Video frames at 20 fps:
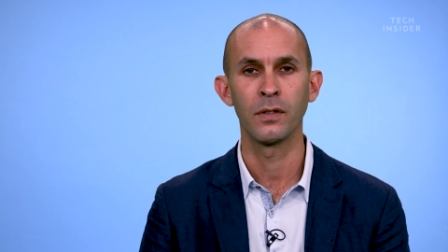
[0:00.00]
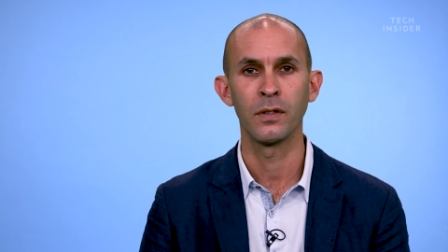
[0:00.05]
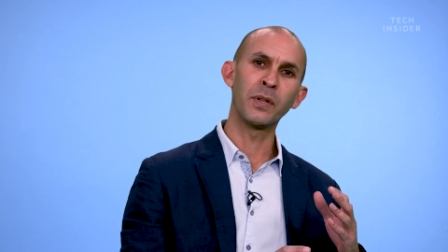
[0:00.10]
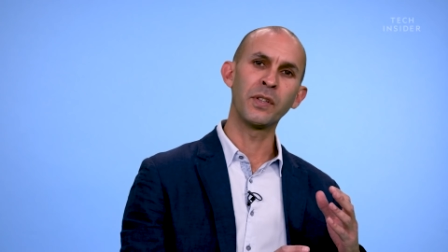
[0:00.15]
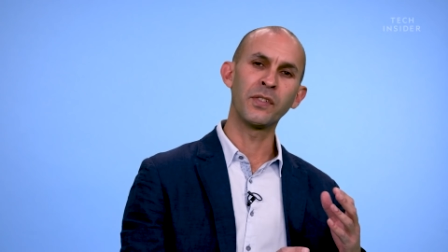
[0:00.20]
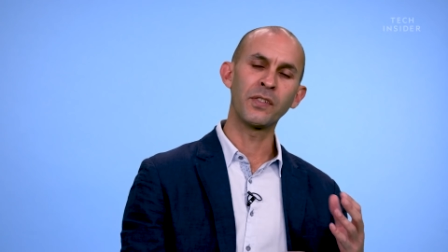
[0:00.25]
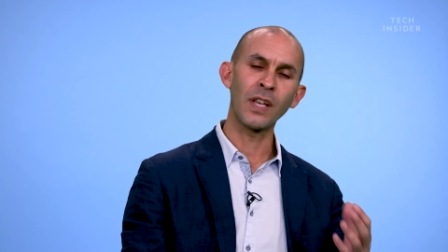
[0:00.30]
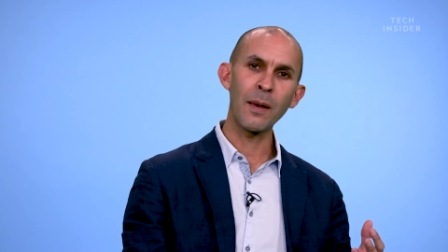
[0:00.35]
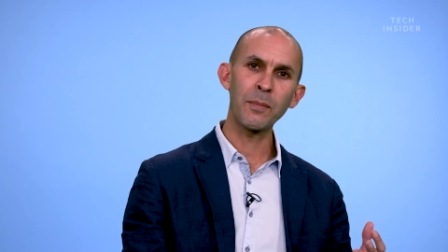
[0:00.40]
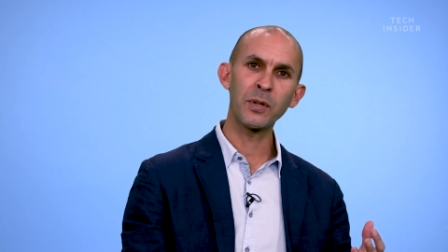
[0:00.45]

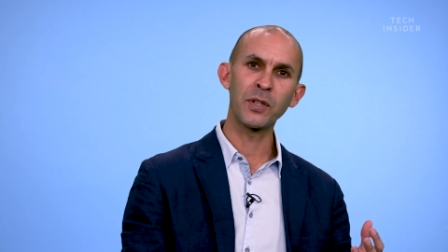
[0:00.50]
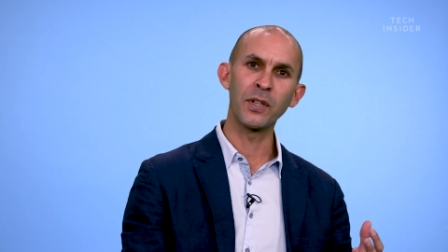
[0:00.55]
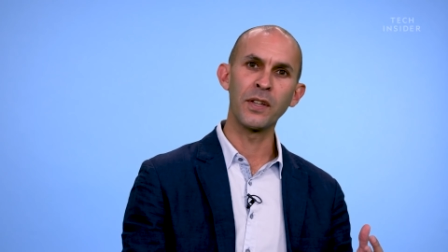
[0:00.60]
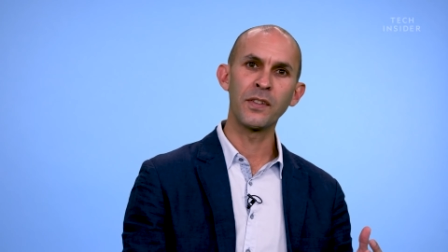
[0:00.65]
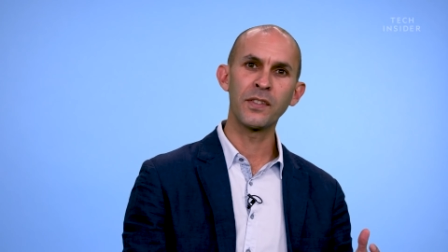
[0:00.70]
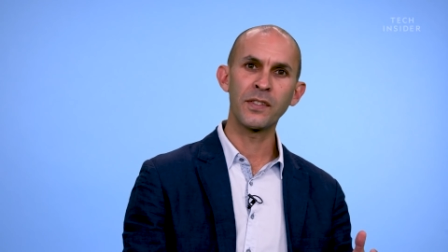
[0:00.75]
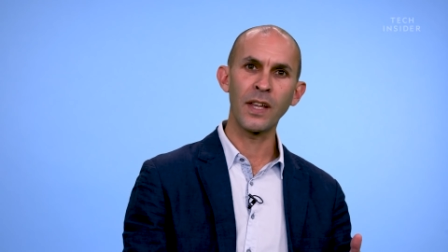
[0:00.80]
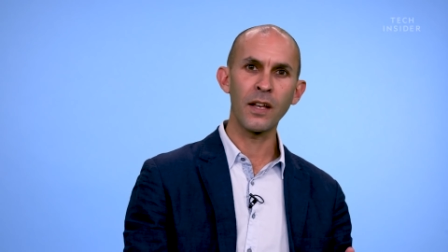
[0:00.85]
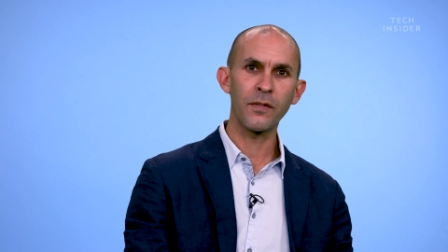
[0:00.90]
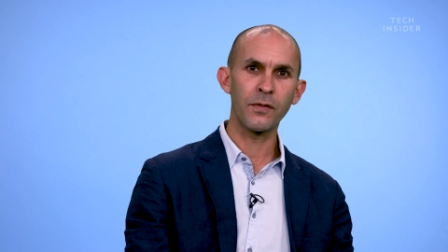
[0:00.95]
Perception,
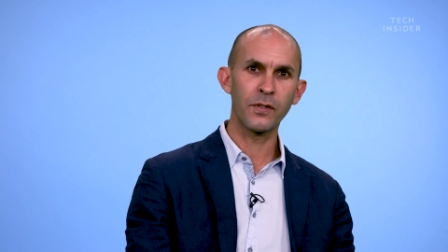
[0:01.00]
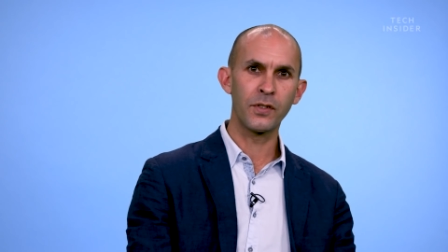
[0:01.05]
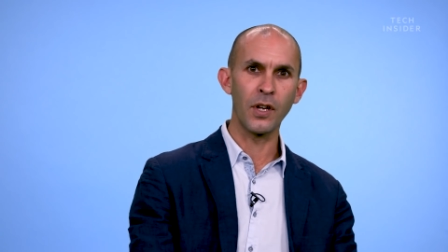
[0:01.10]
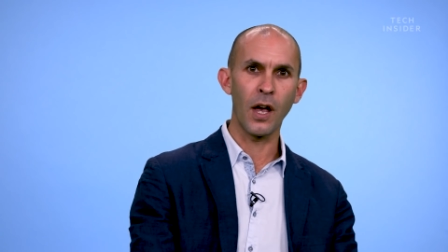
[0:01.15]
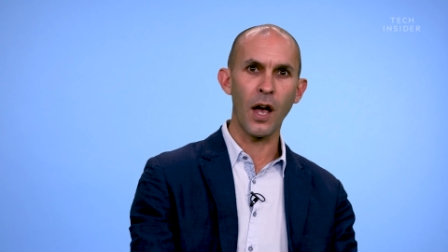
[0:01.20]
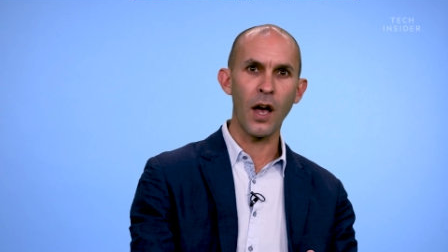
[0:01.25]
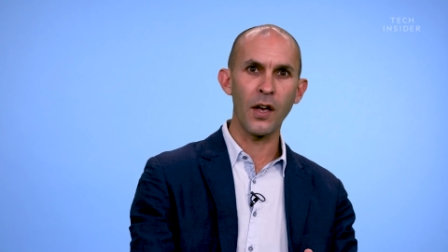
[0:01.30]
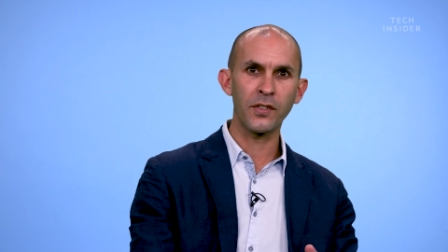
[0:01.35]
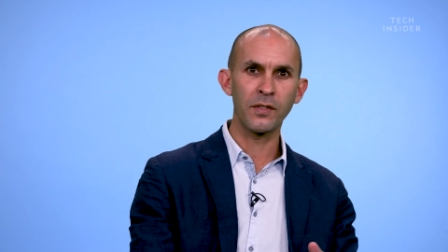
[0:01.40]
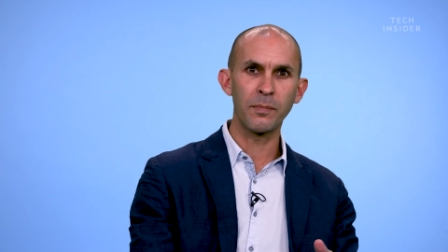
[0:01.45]
instead of
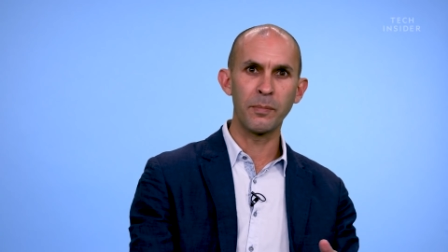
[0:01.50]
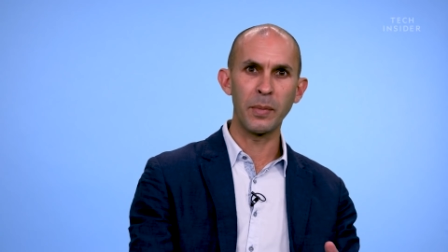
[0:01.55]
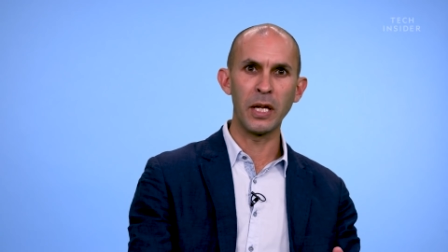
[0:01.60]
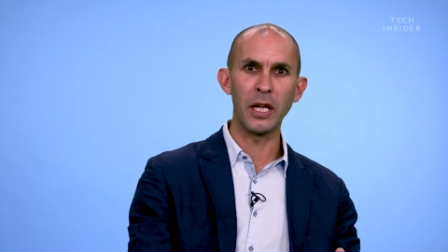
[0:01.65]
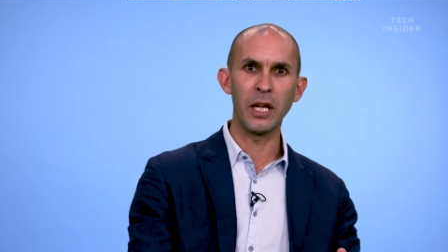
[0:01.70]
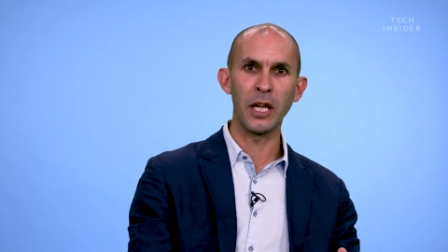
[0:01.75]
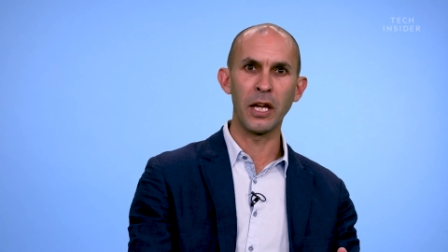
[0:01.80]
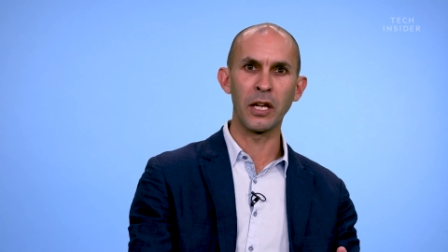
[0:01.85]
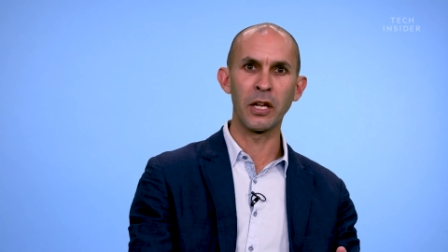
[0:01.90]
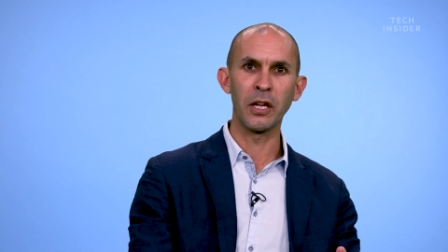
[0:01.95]
just
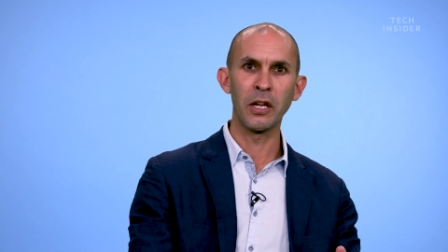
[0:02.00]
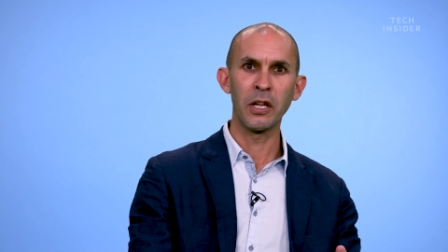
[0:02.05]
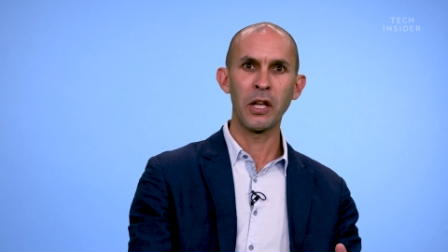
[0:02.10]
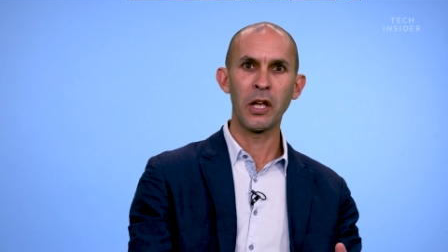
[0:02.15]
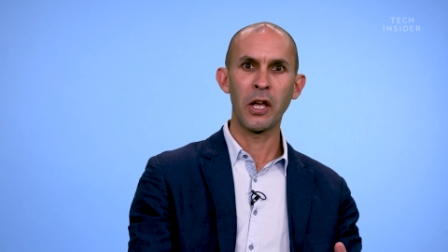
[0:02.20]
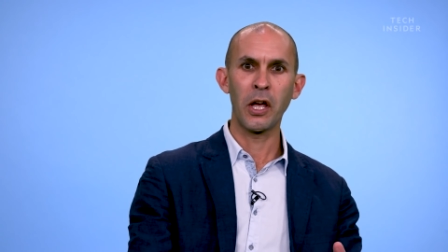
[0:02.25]
being